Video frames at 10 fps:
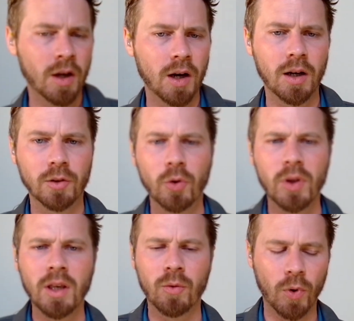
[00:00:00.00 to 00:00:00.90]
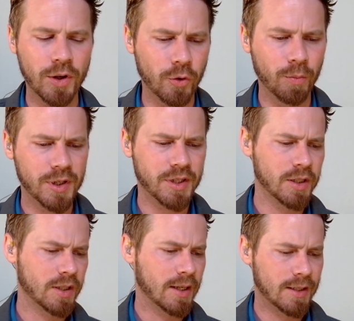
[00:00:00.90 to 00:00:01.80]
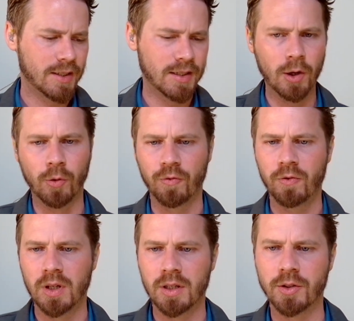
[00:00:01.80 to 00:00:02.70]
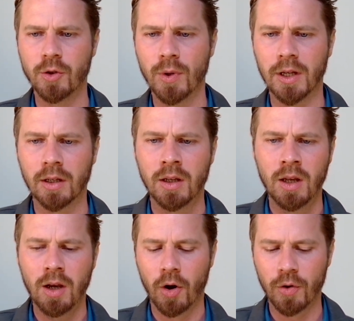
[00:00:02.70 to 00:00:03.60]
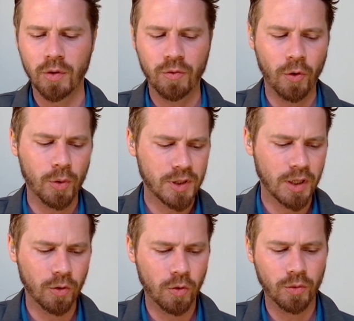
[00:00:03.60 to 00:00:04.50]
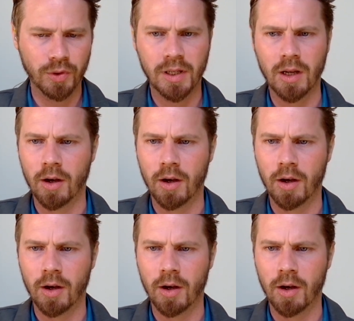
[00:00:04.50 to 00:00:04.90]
Looking at what your business itself is doing, are you focusing only